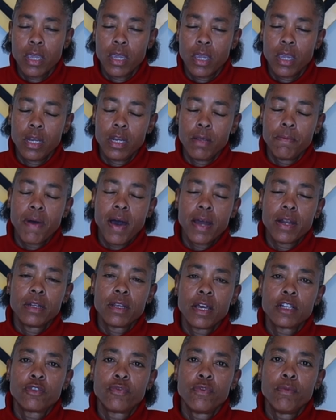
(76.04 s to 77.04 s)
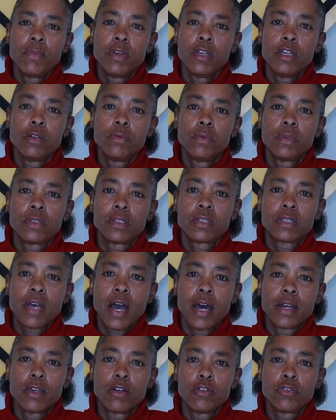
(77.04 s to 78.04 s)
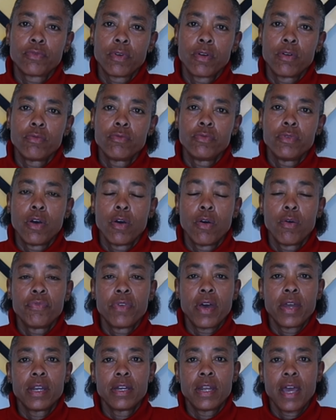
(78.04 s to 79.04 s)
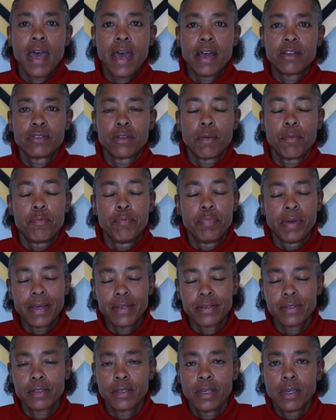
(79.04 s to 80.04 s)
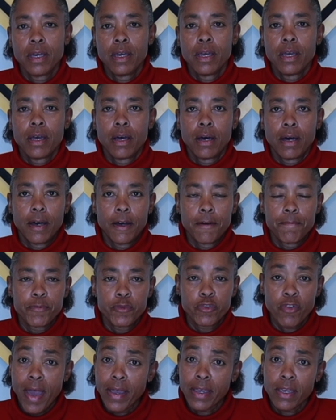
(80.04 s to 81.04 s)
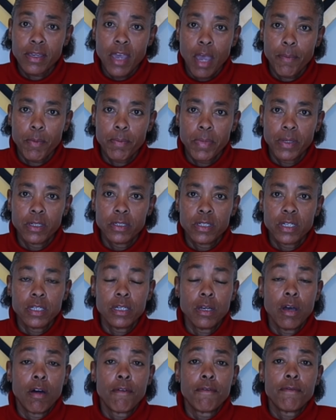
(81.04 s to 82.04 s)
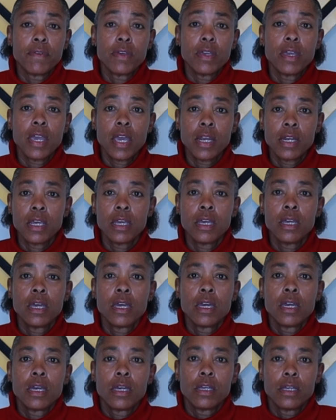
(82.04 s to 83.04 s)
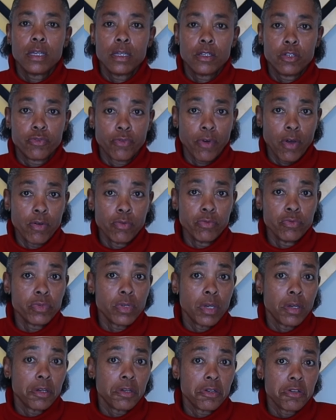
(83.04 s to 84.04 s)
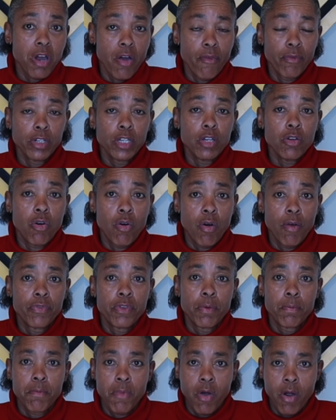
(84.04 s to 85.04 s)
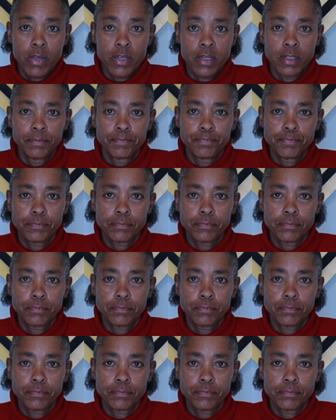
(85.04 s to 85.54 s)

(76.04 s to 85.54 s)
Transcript: Anybody that's familiar with the Skydio drone know that it has the best tracking capability of any drones currently on the market.